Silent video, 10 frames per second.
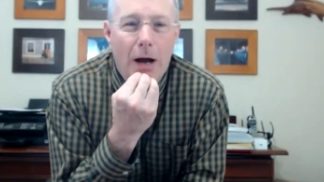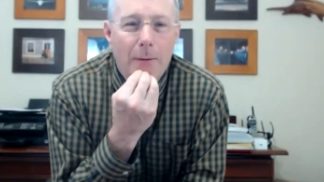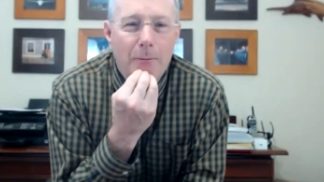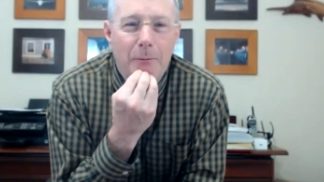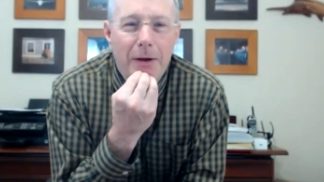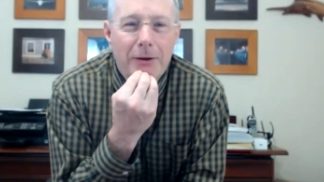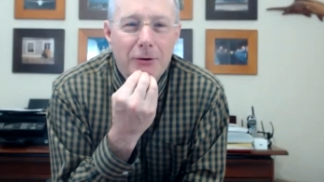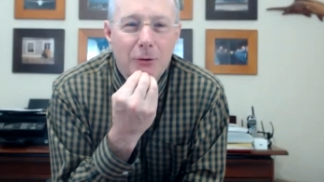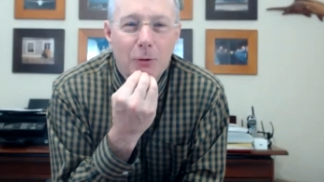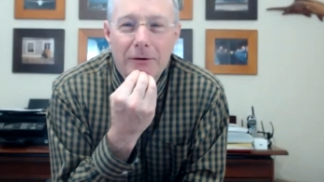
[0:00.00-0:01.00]
I bet
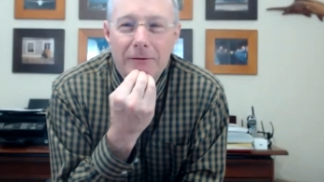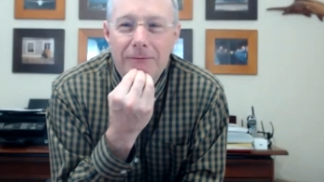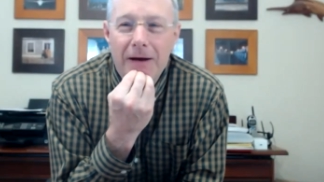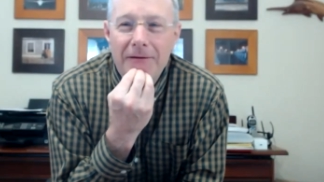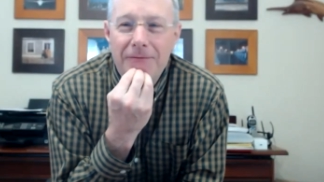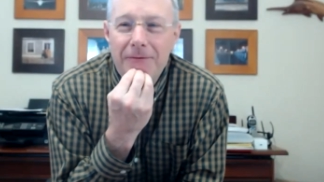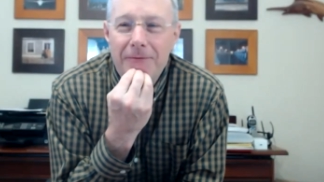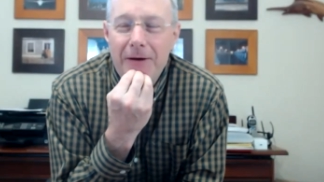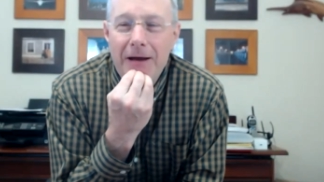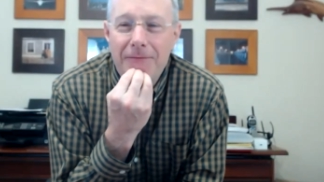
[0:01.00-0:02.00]
you would. Five
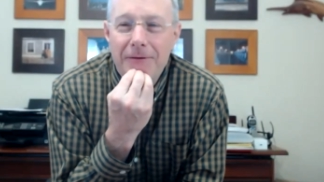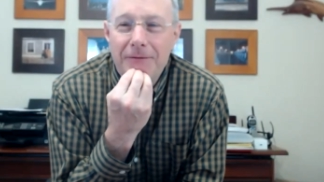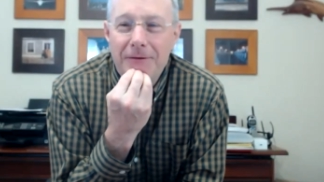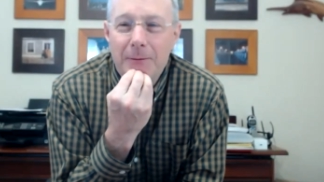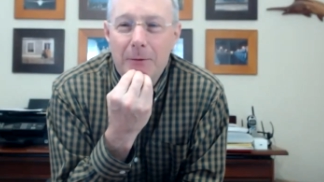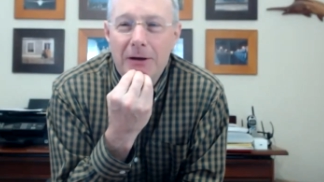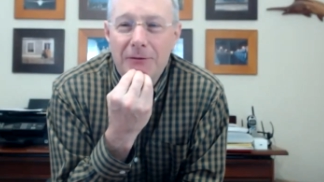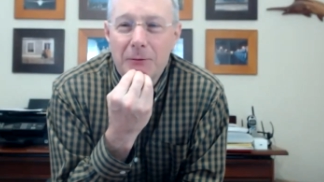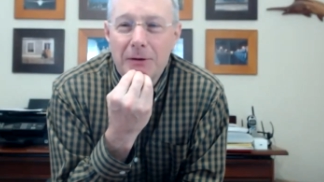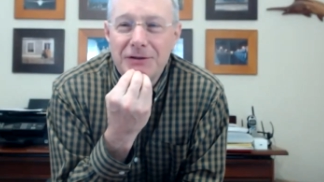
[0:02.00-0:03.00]
five fifty a
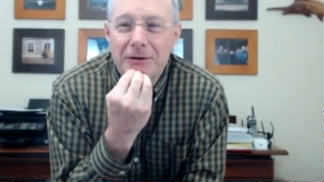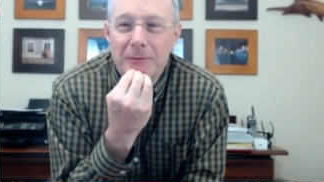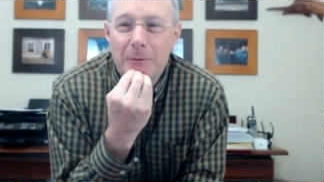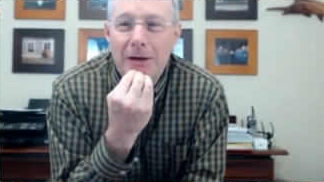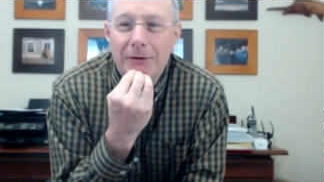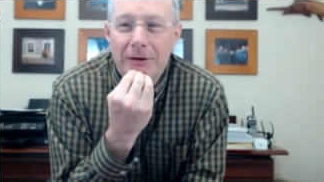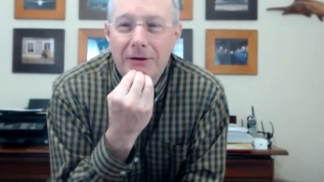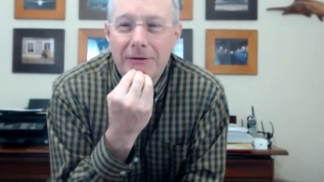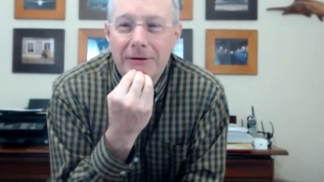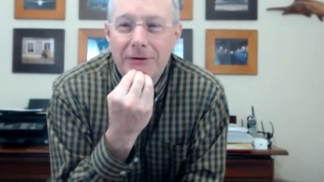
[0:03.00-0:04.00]
month for the rest of your month, and
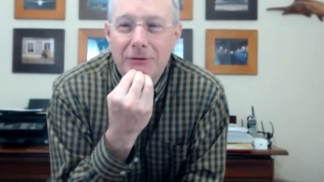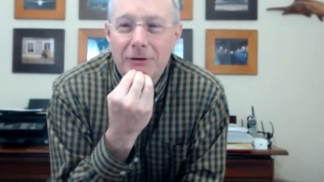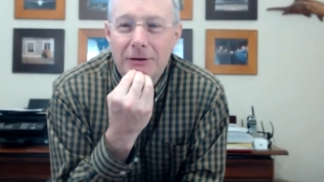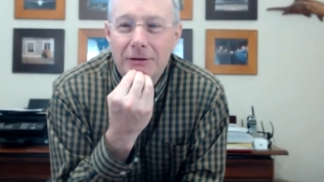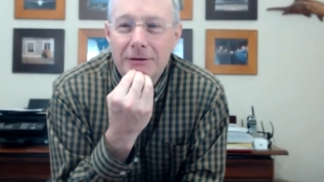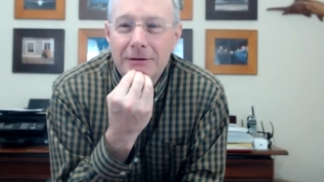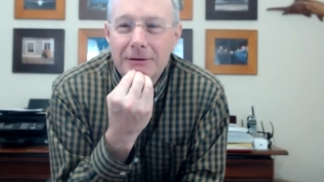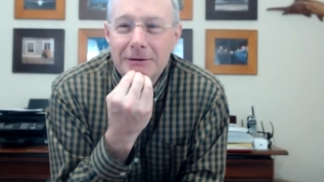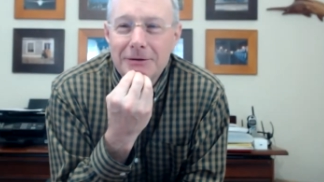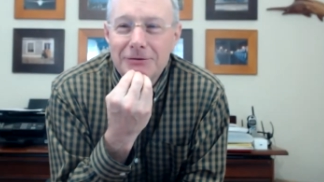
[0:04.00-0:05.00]
I'll give that to you.
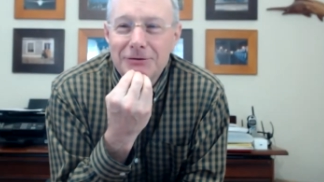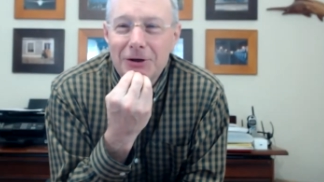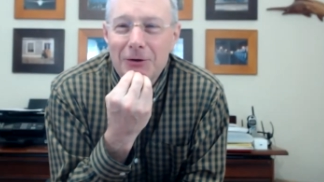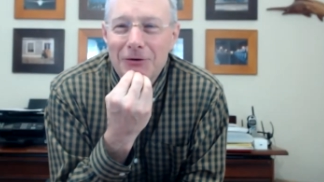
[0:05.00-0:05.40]
So